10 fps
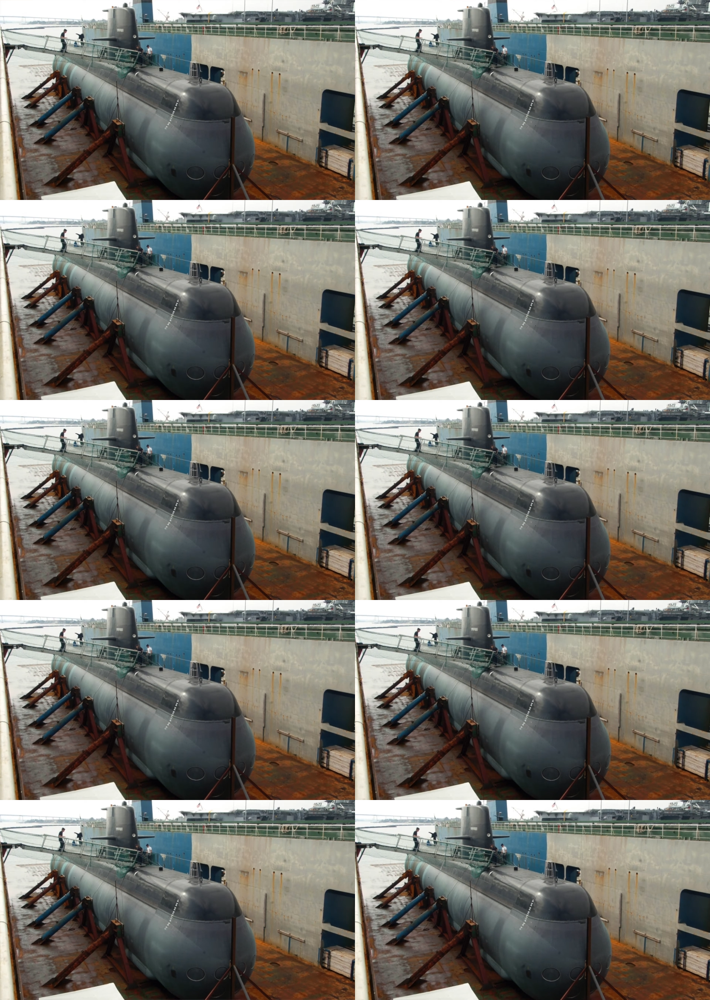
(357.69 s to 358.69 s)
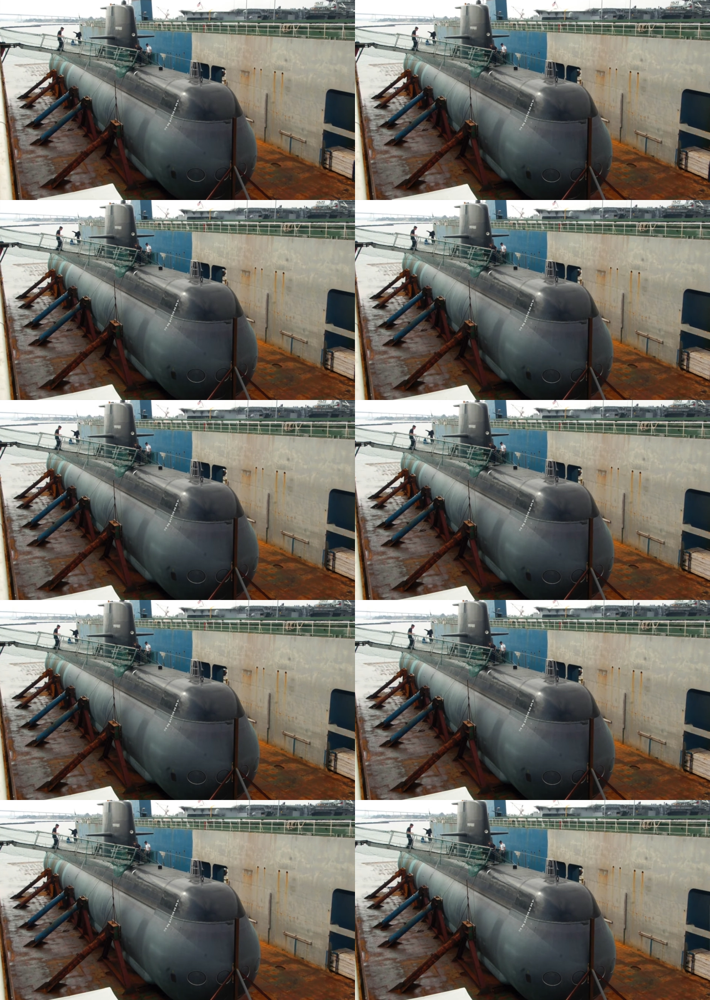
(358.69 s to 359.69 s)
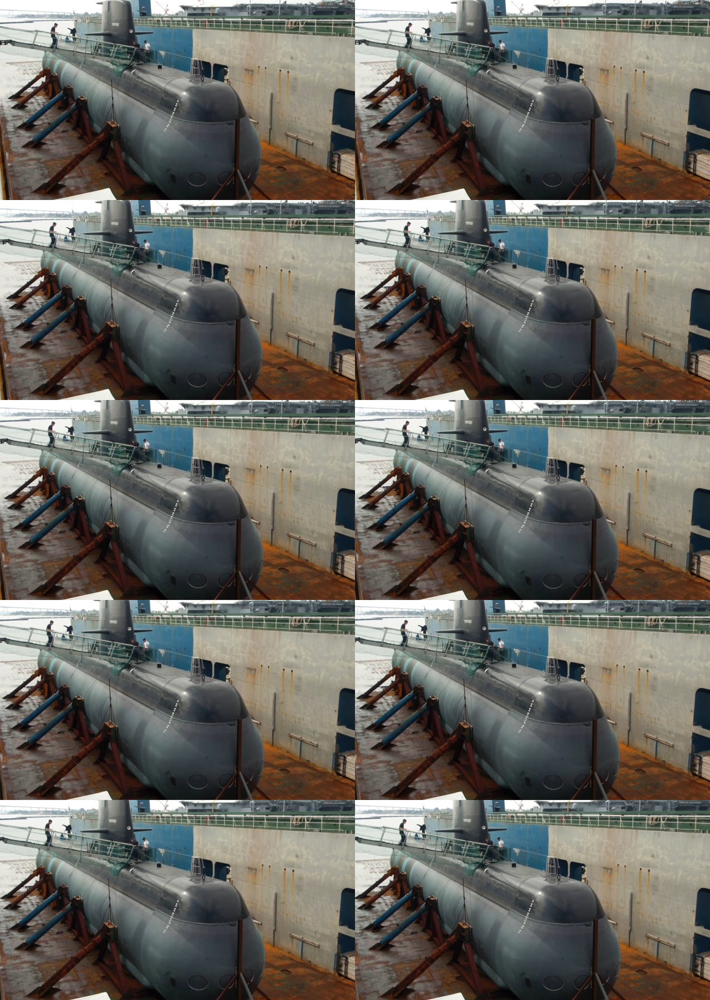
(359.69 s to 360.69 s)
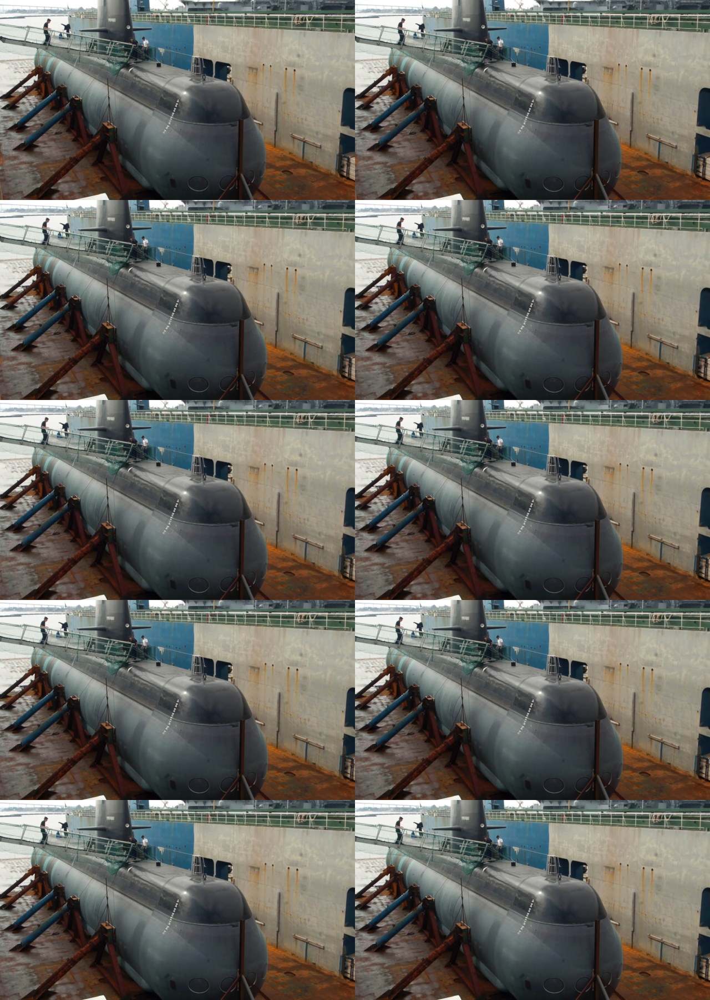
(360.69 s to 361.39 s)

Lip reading: No face is visible, so there are no lips to read.